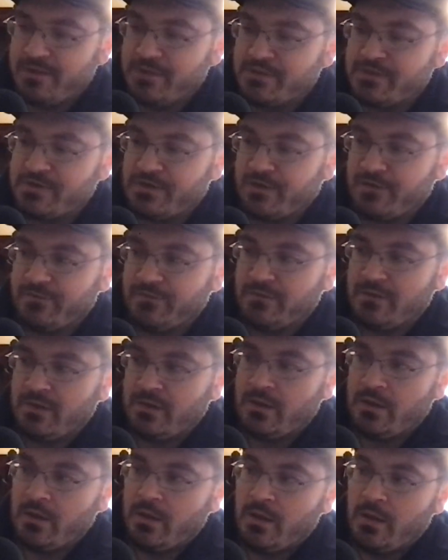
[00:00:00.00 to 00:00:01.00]
It's just,
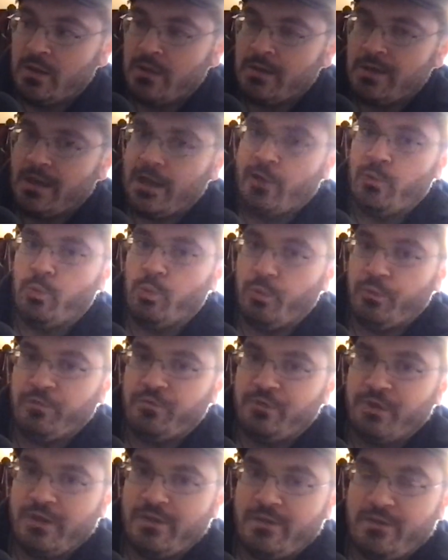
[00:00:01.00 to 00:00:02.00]
I will
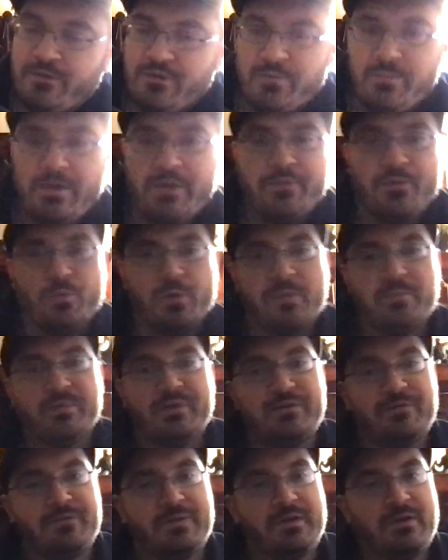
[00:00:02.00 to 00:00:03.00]
say this about the
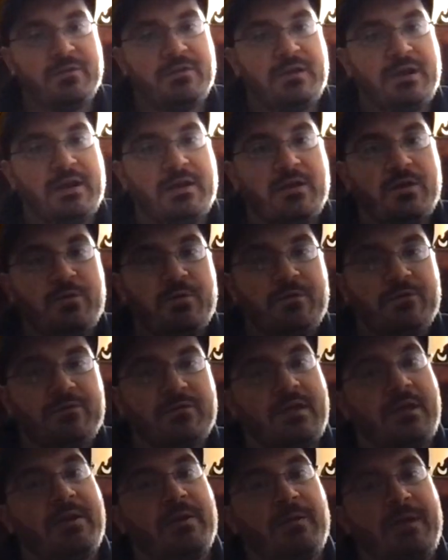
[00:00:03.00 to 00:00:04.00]
Ripley figure that I noticed.
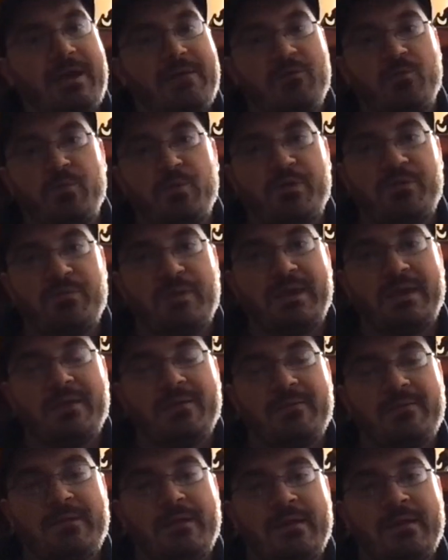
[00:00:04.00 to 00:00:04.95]
Now, I don't have it with me.